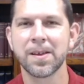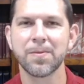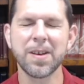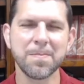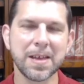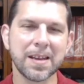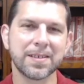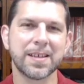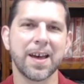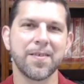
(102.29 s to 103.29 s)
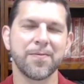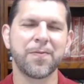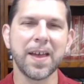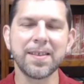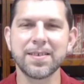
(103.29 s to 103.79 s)
What I mean is that
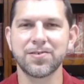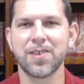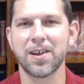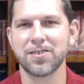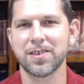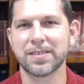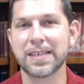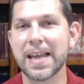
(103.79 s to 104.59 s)
faith is not just